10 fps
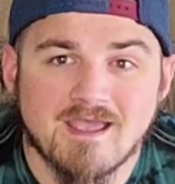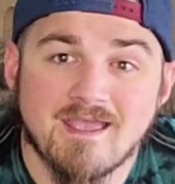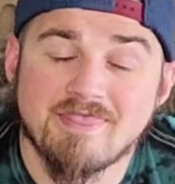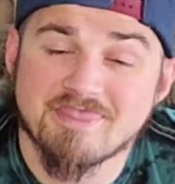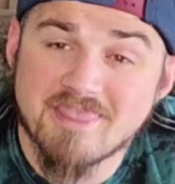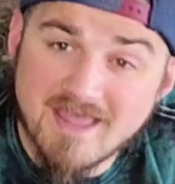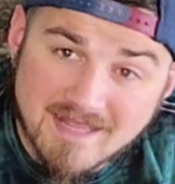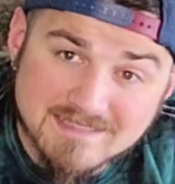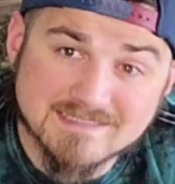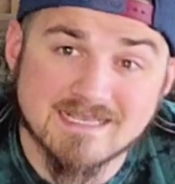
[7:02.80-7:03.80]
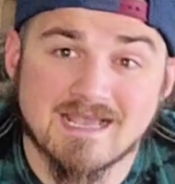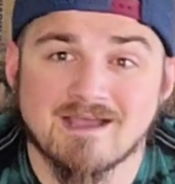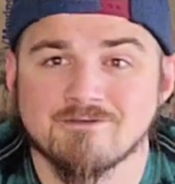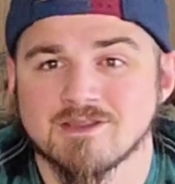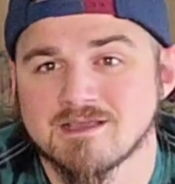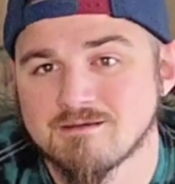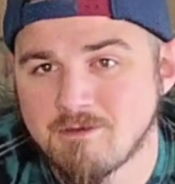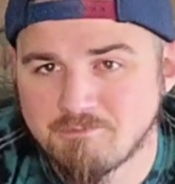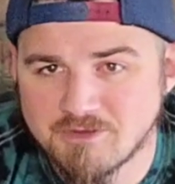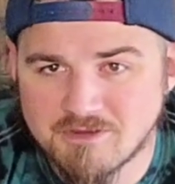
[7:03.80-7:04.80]
And that's how they come
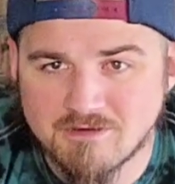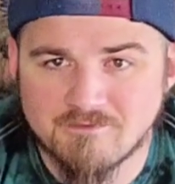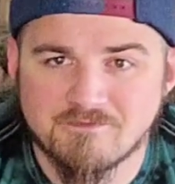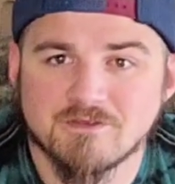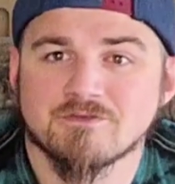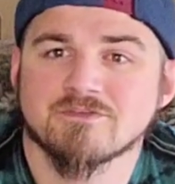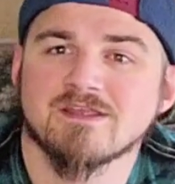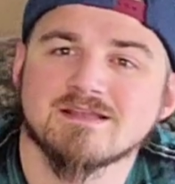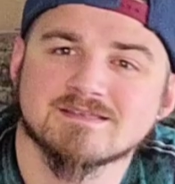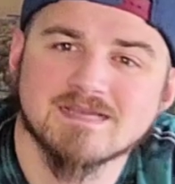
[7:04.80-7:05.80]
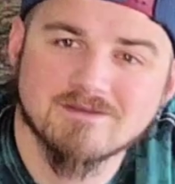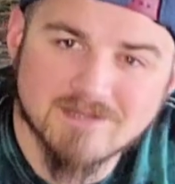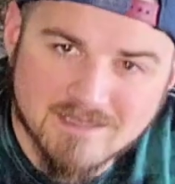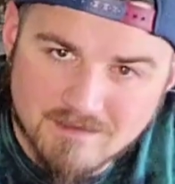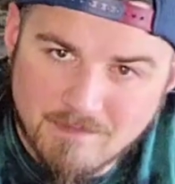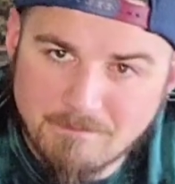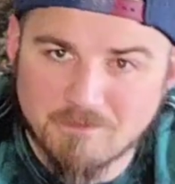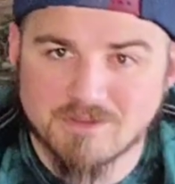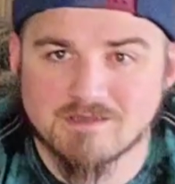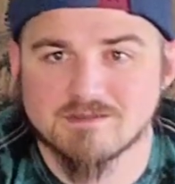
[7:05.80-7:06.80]
up with curfews. That's how they come up
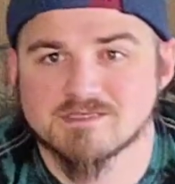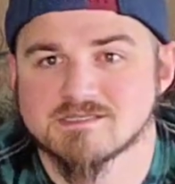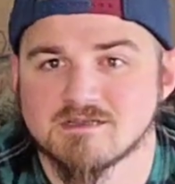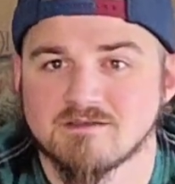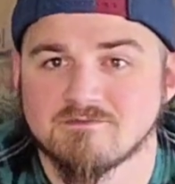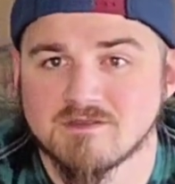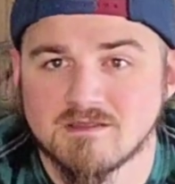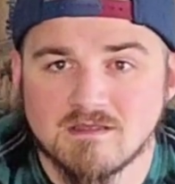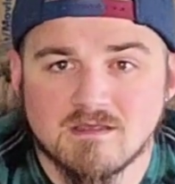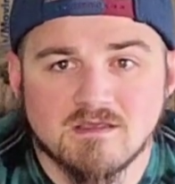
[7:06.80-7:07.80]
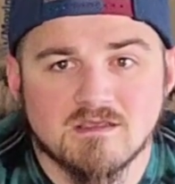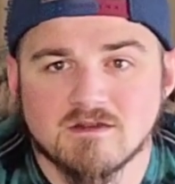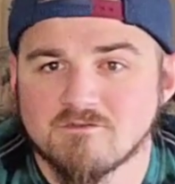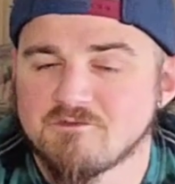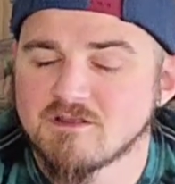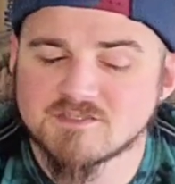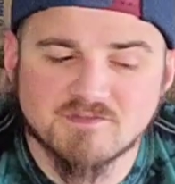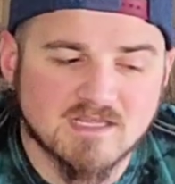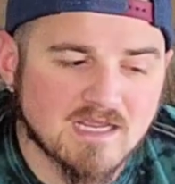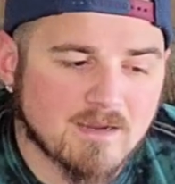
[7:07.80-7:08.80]
with all this stuff. False
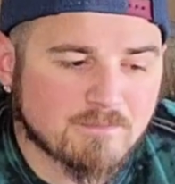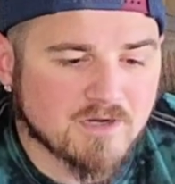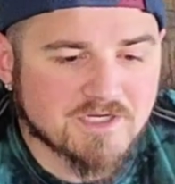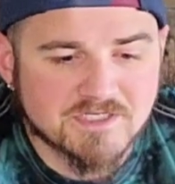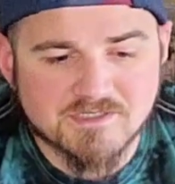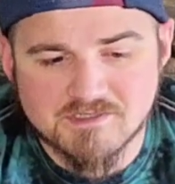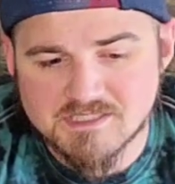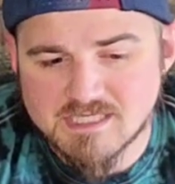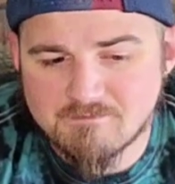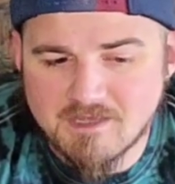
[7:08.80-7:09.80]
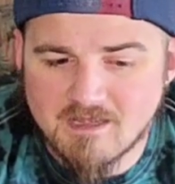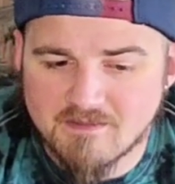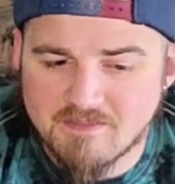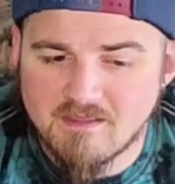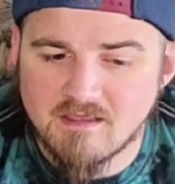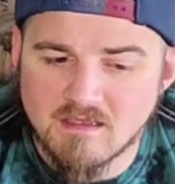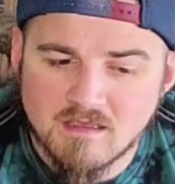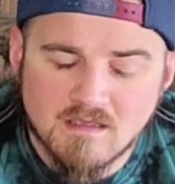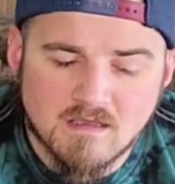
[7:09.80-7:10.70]
flag operations are the same kind of thing.